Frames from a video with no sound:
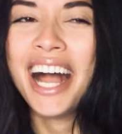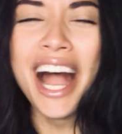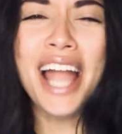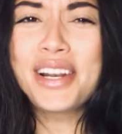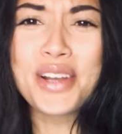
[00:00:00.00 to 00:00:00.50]

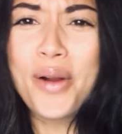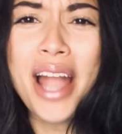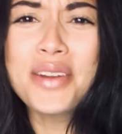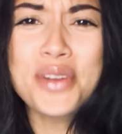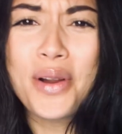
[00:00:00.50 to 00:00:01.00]
I don't know,
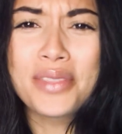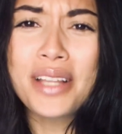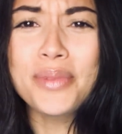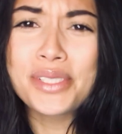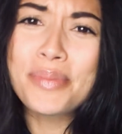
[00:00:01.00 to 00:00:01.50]
I don't know.
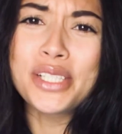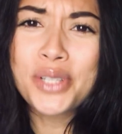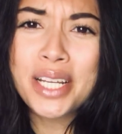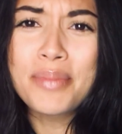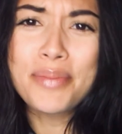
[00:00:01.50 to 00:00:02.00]
That was me
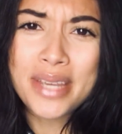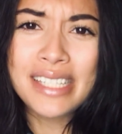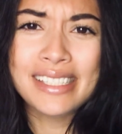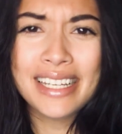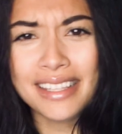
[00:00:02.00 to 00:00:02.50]
trying to be P
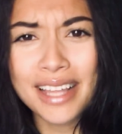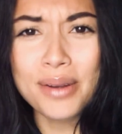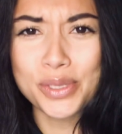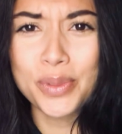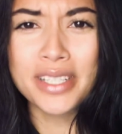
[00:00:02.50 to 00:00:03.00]
C. That
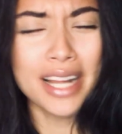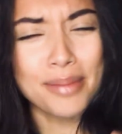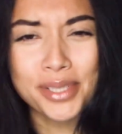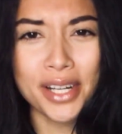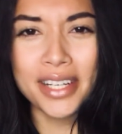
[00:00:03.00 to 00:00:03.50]
was weird.
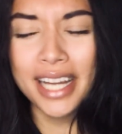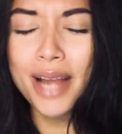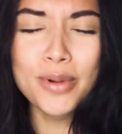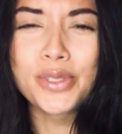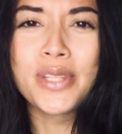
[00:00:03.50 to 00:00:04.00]
I'm sorry. I
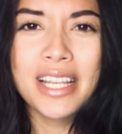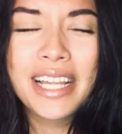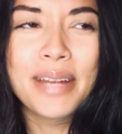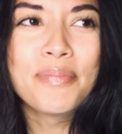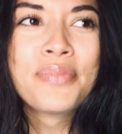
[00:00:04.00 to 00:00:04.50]
won't do that
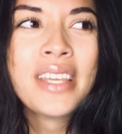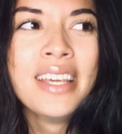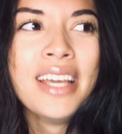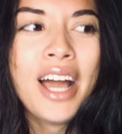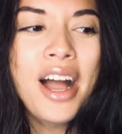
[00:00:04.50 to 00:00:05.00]
again.
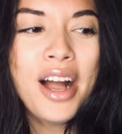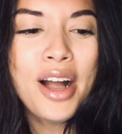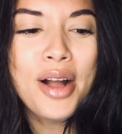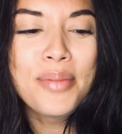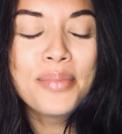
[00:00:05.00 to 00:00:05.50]

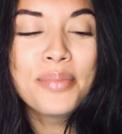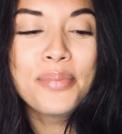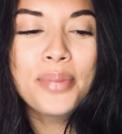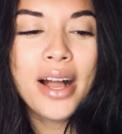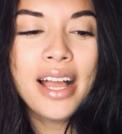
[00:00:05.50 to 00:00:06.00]
Um,
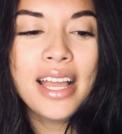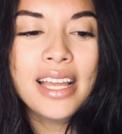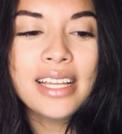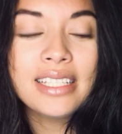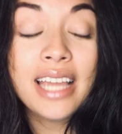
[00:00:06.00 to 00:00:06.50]

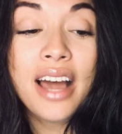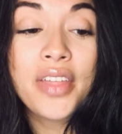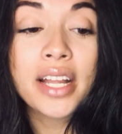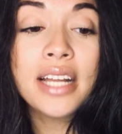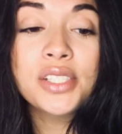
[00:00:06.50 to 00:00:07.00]
but yeah,
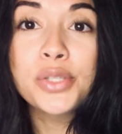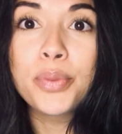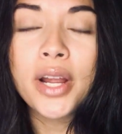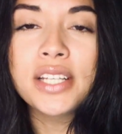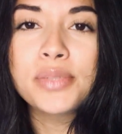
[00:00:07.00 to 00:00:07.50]
that kind of
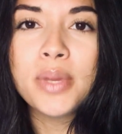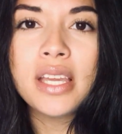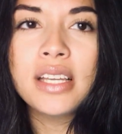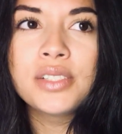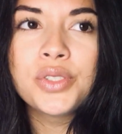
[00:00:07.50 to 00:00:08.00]
surprised
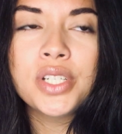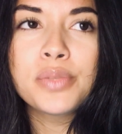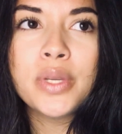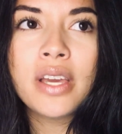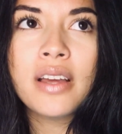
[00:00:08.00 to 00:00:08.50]
me,
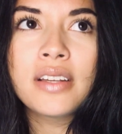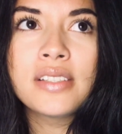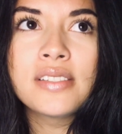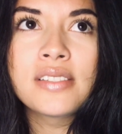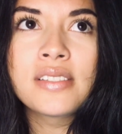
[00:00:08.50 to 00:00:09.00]
just
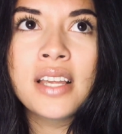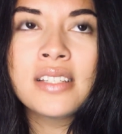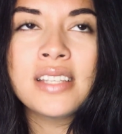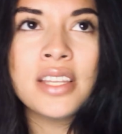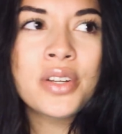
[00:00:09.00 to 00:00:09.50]
because
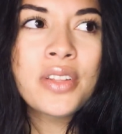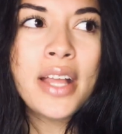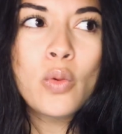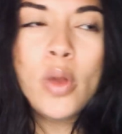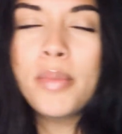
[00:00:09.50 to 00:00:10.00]
it's either
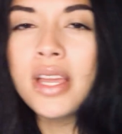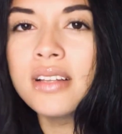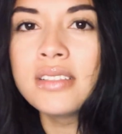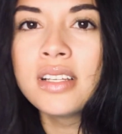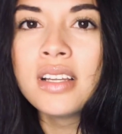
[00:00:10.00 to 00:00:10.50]
like
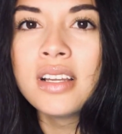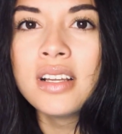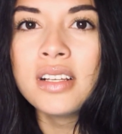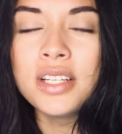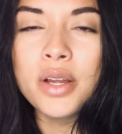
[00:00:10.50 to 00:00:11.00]
women,
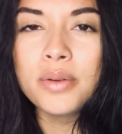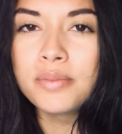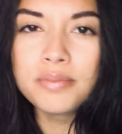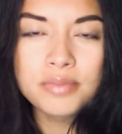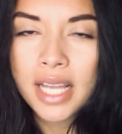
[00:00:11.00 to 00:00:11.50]
you know,
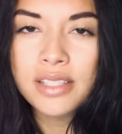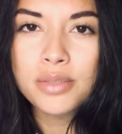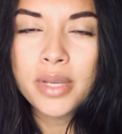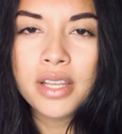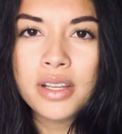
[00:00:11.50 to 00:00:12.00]
tend to
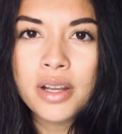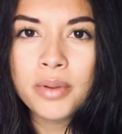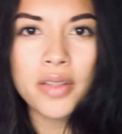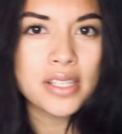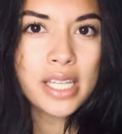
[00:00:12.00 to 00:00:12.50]
be
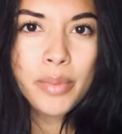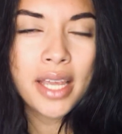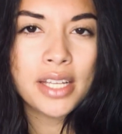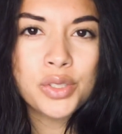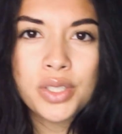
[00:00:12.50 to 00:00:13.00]
around the same
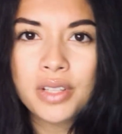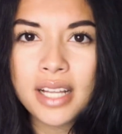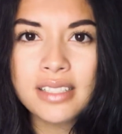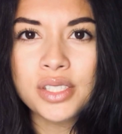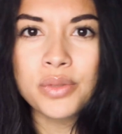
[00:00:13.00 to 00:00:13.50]
age, or
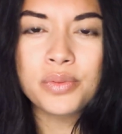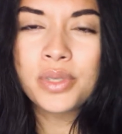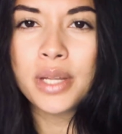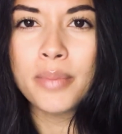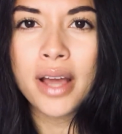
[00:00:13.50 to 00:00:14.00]
like doesn't
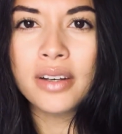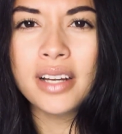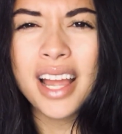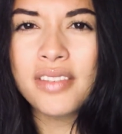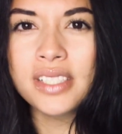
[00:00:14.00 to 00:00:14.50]
really matter.
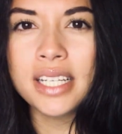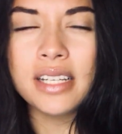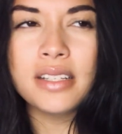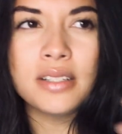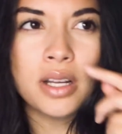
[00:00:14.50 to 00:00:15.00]
I haven't
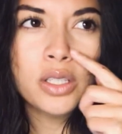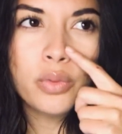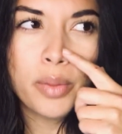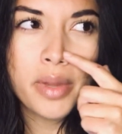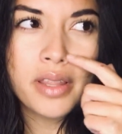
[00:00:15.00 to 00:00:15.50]
dated younger
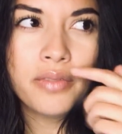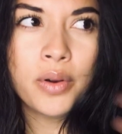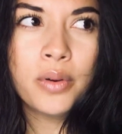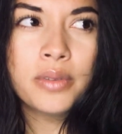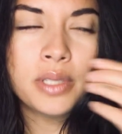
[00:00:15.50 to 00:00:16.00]
women. They've,
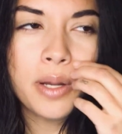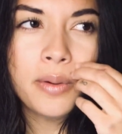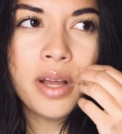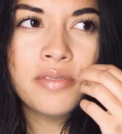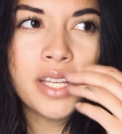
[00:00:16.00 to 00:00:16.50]
you know,
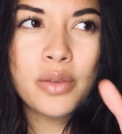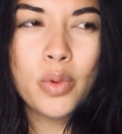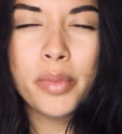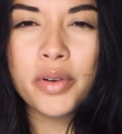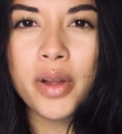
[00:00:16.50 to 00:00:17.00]
I've dated women
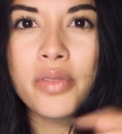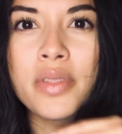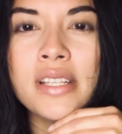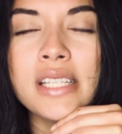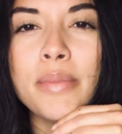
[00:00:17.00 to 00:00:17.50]
around the
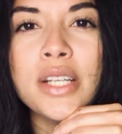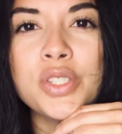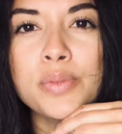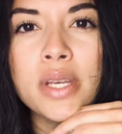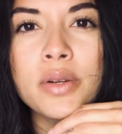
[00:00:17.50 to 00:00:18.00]
same age as
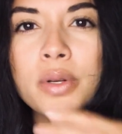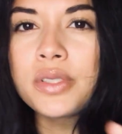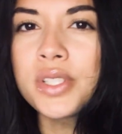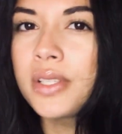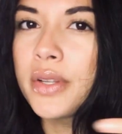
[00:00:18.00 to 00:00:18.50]
me, or just
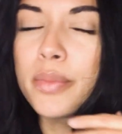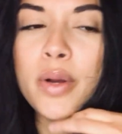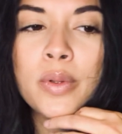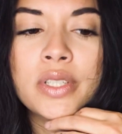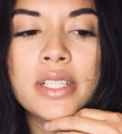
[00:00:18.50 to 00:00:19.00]
a little bit
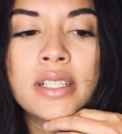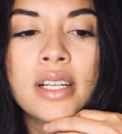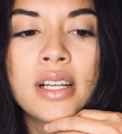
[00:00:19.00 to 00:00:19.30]
older.